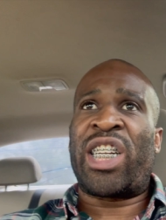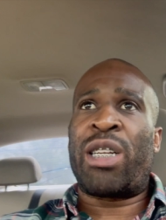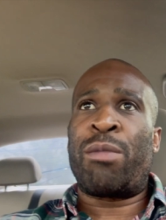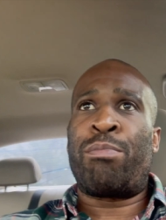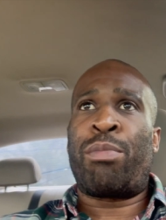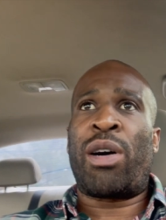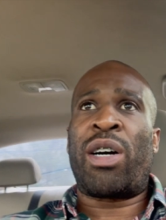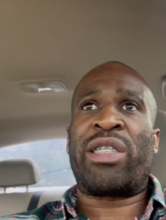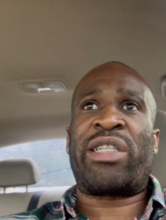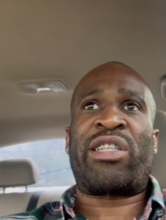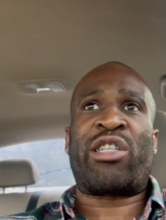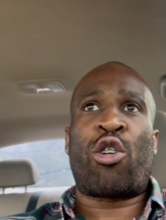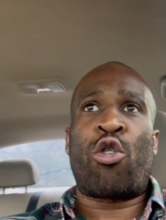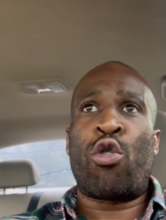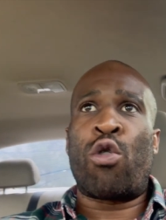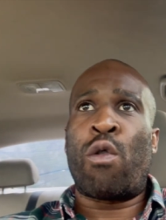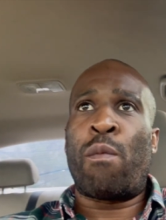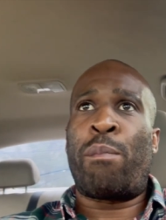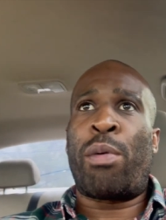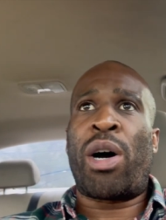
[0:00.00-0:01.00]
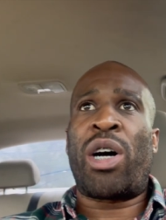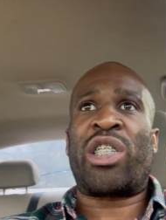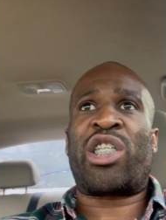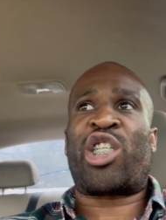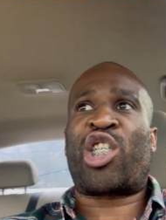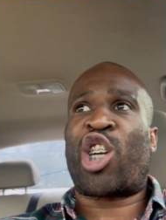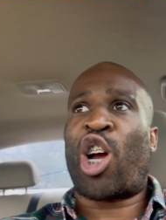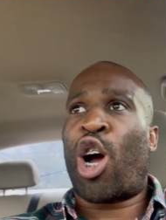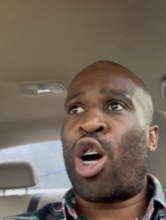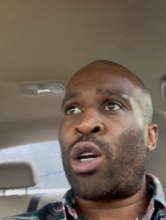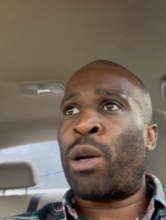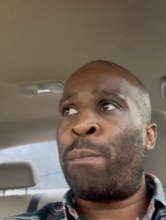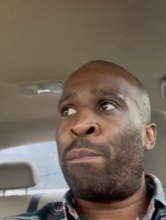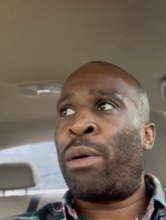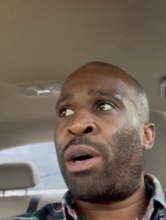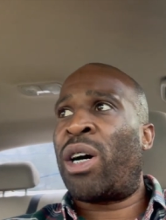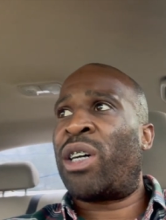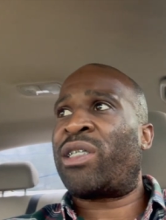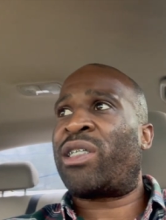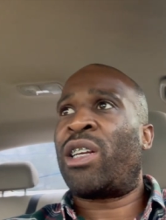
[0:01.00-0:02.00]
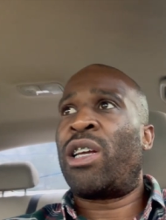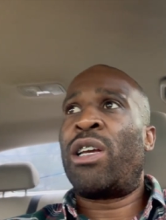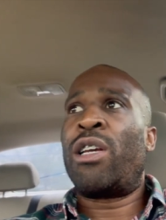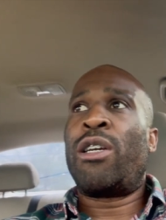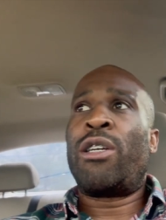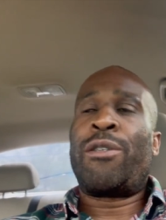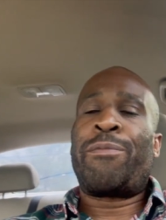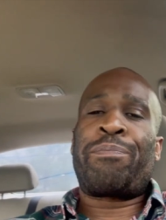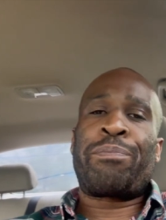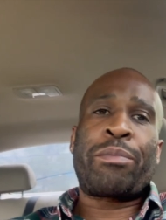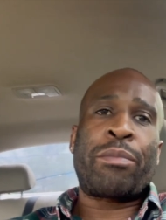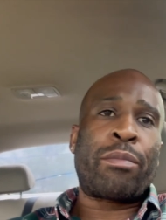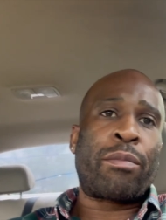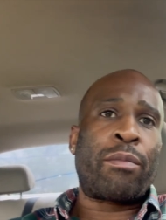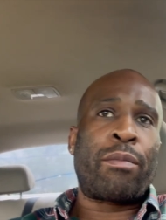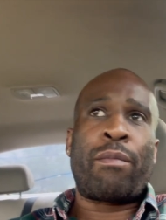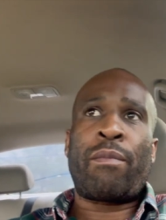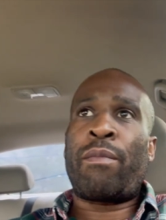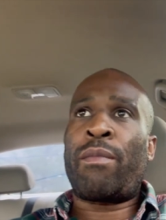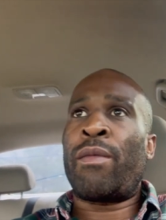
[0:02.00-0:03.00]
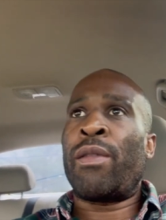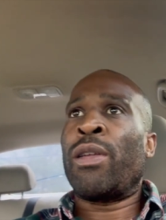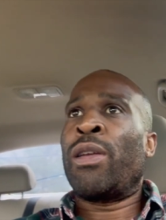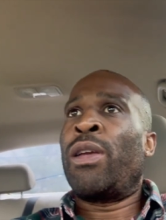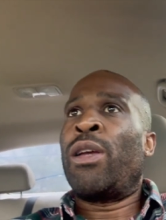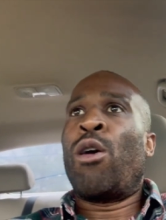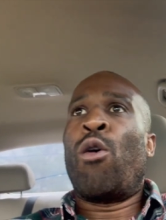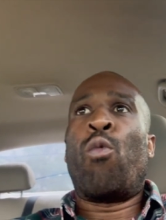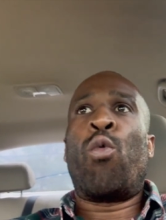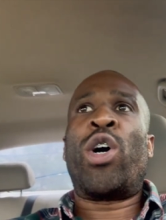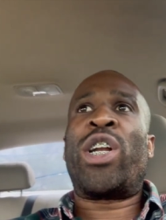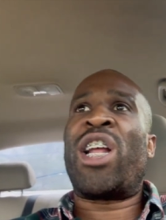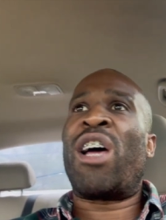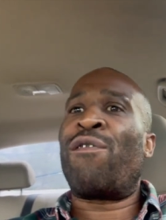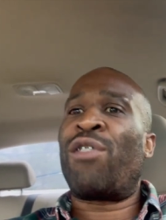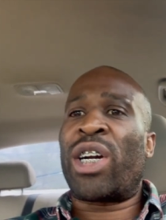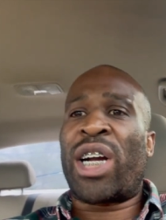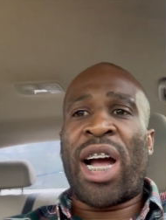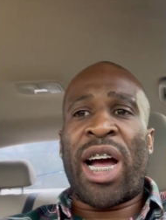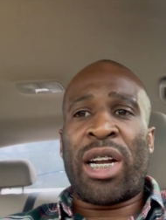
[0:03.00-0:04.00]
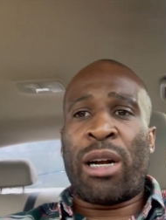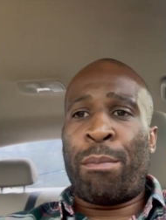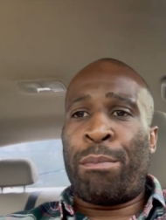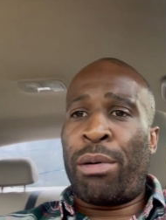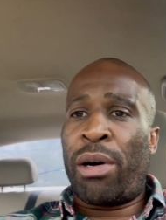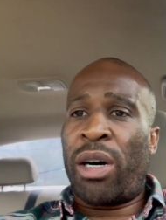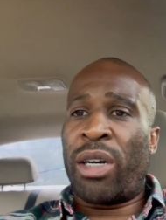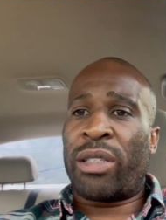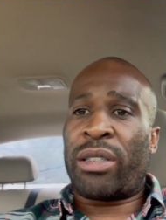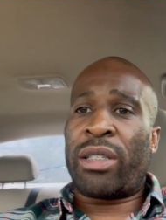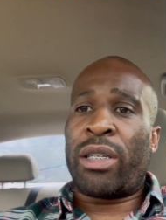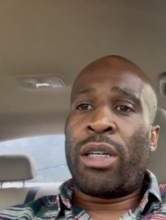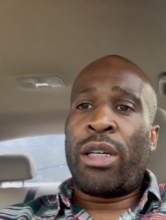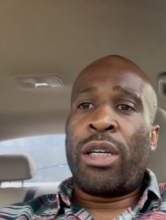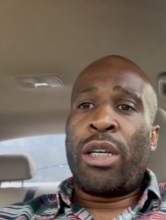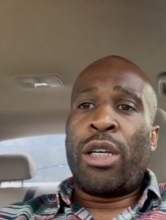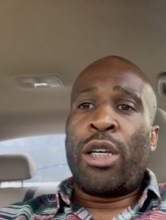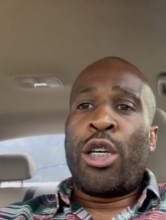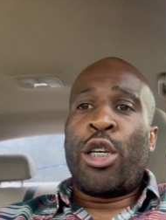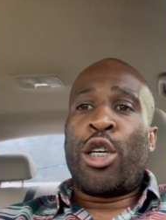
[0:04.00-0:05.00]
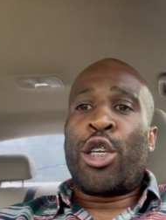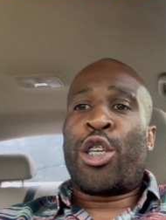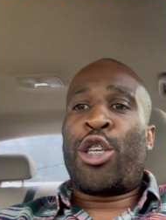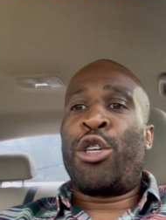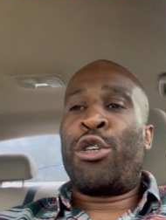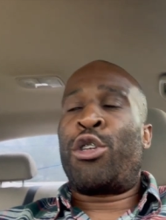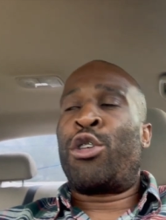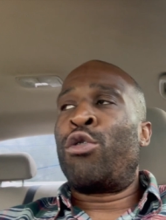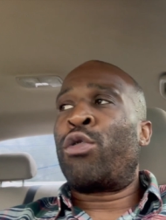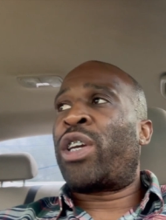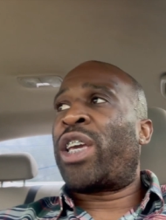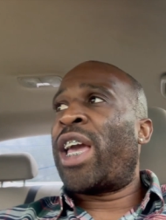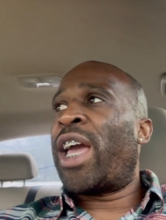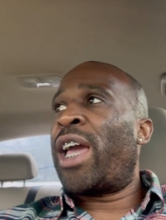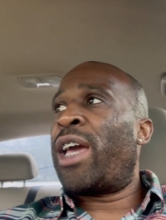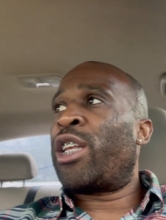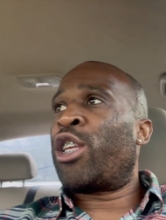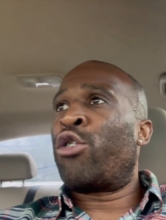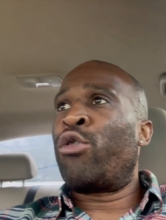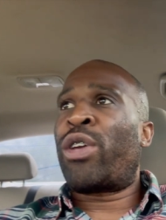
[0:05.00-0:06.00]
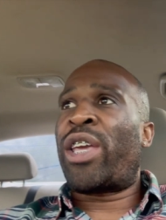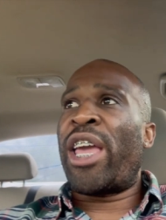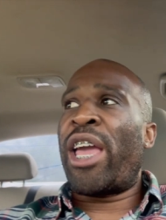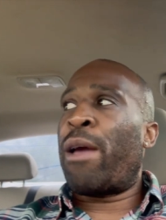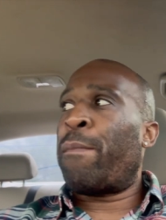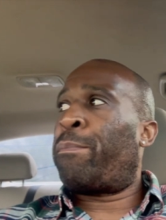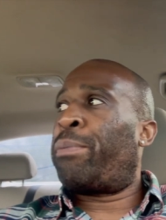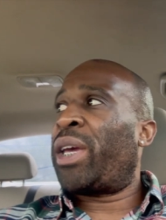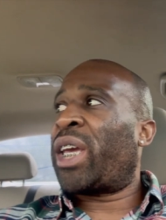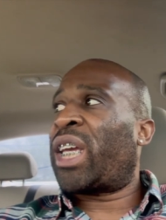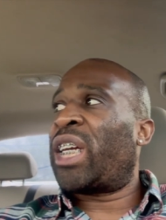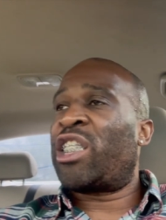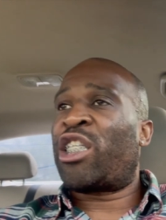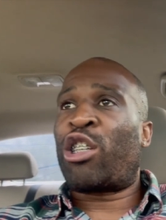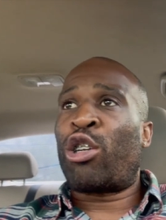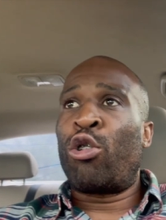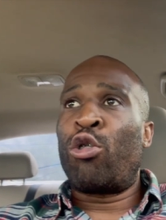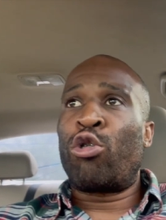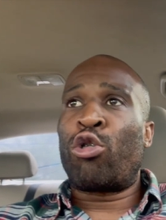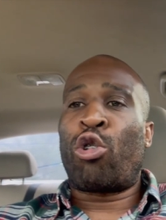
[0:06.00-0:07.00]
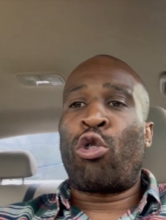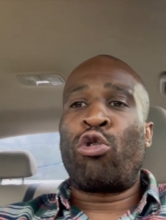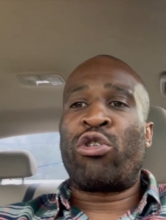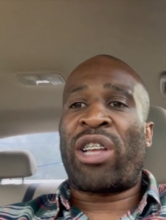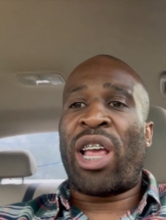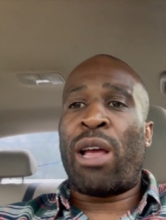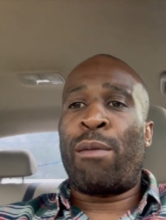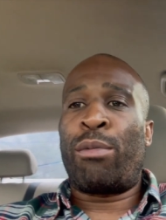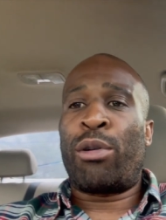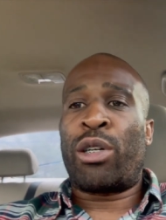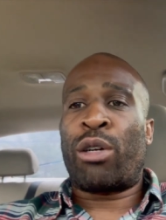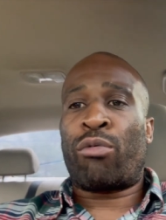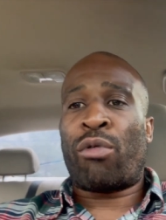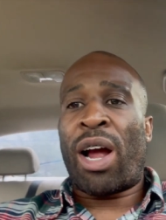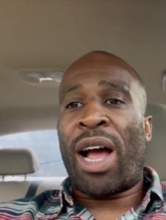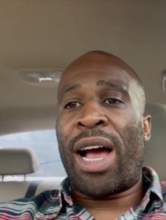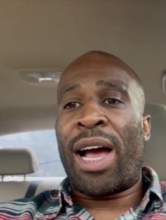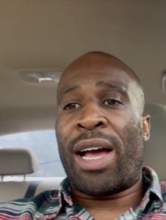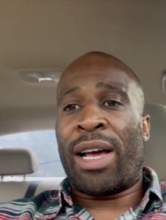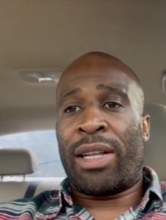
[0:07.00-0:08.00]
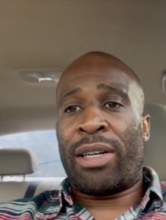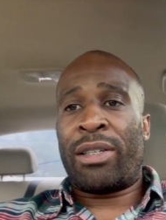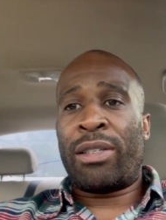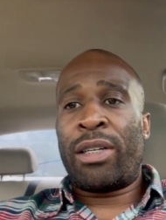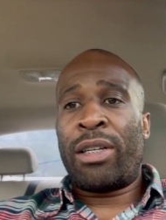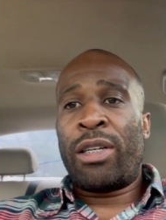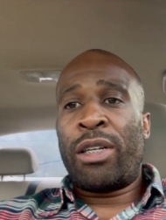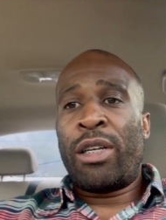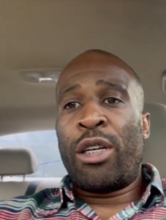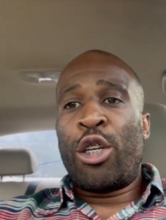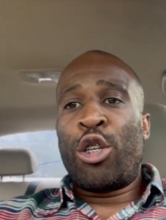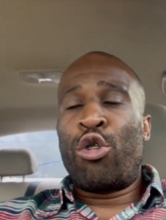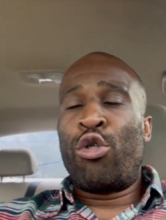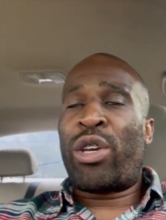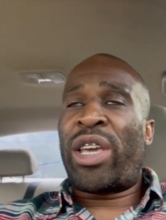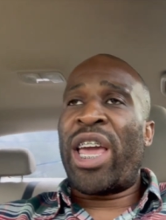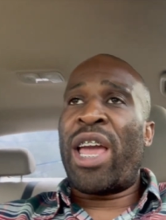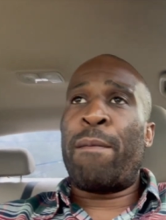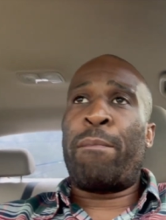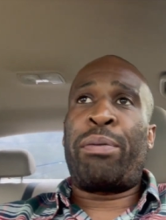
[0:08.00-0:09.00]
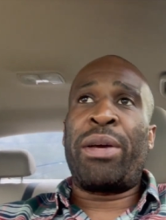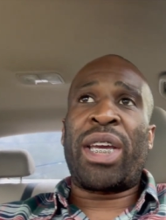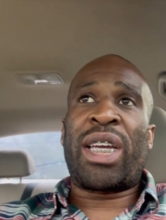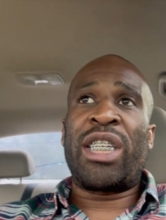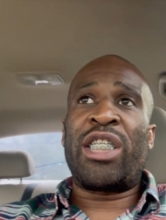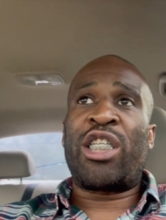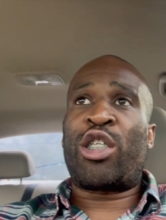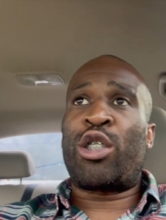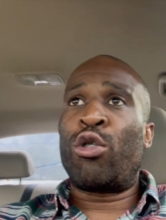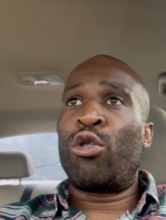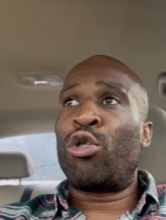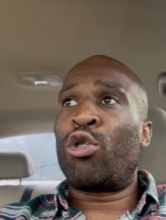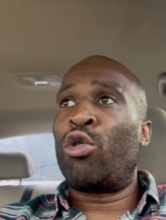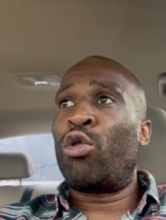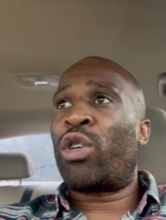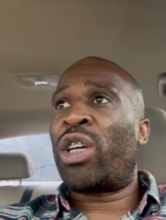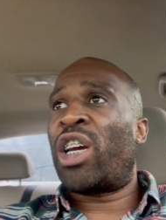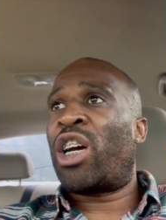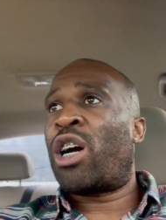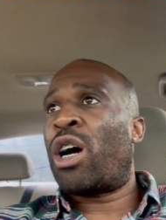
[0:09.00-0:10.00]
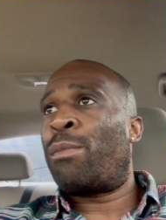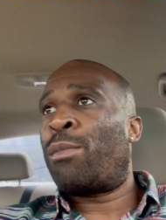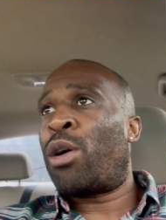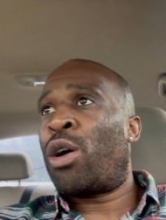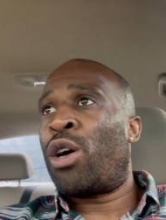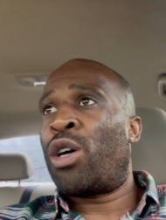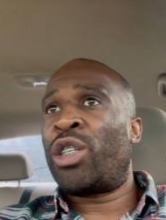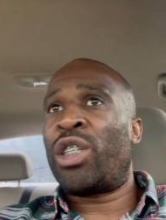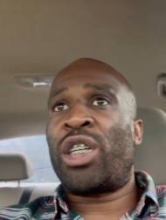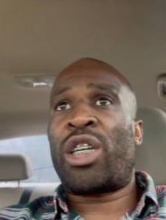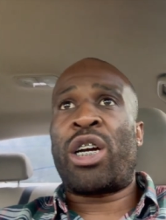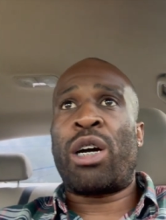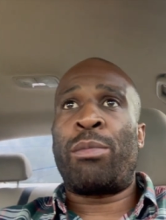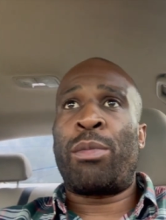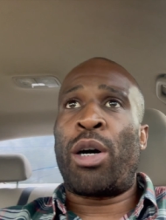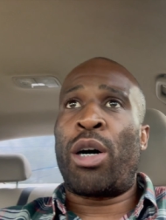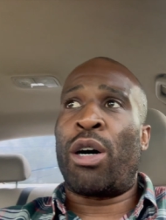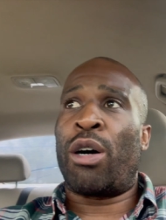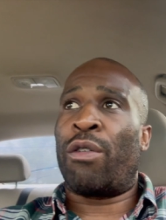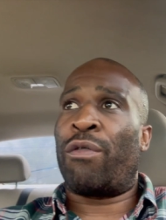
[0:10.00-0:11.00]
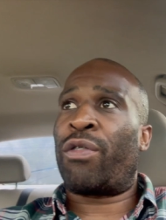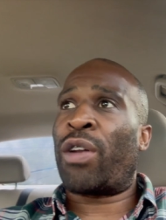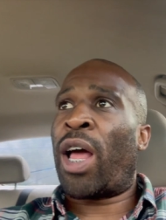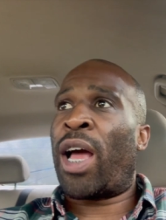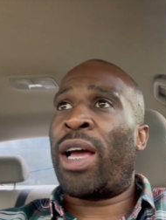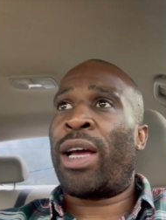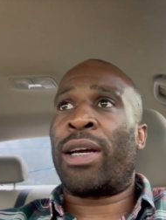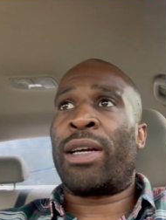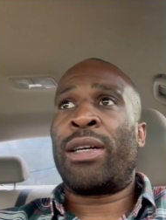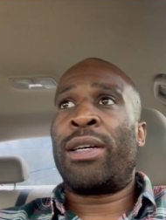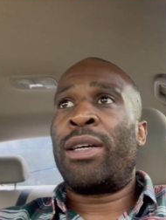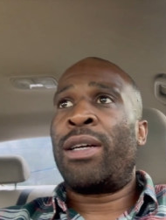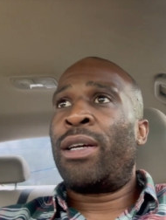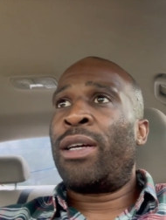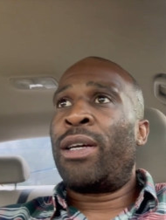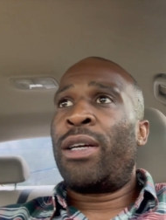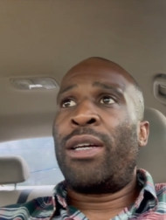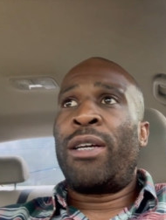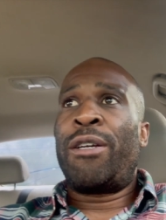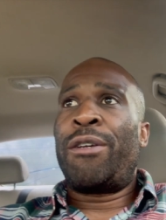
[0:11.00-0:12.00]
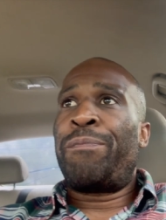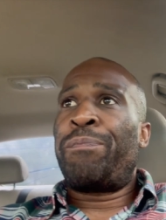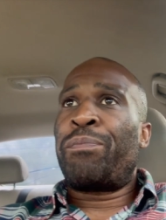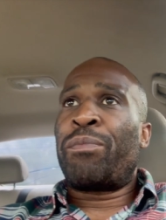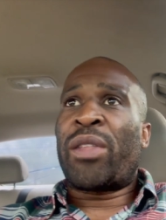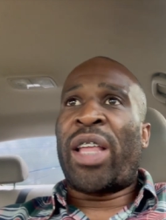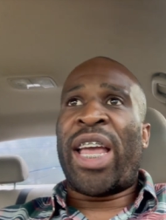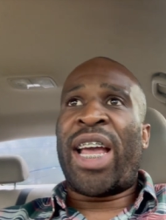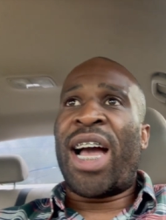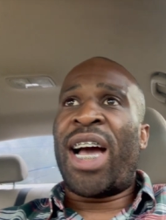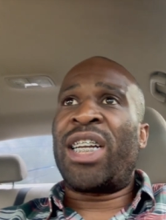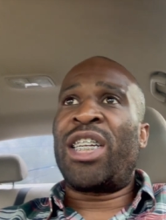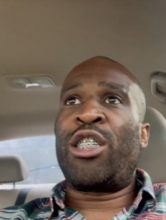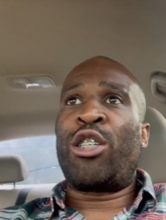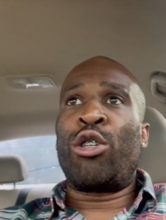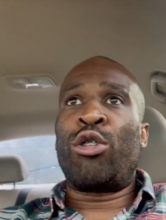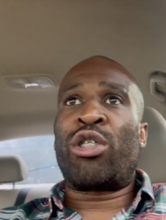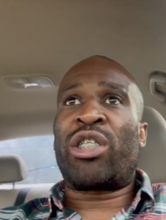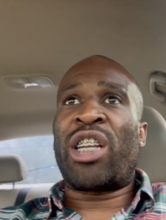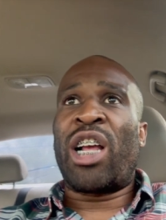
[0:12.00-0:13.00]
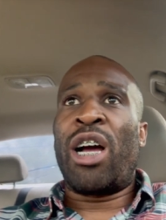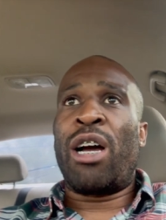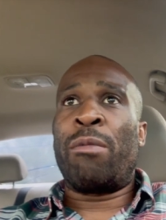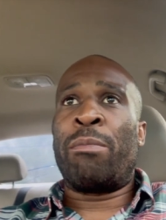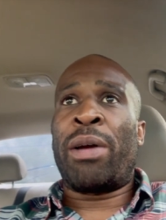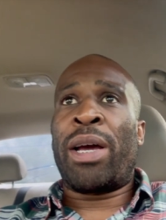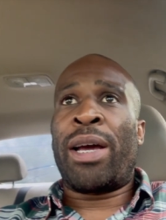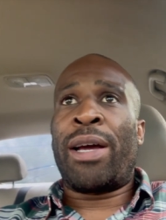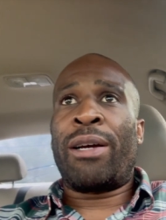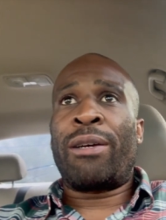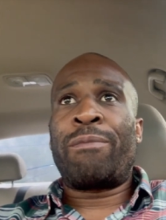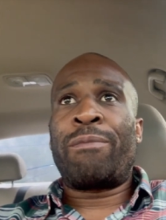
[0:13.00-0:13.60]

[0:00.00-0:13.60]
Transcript: bus, school bus, charter bus, whatever kind of bus, you you can't you can't pick and choose who's able to ride you can't pick and choose who can come on and come off. Like they got to do something, man.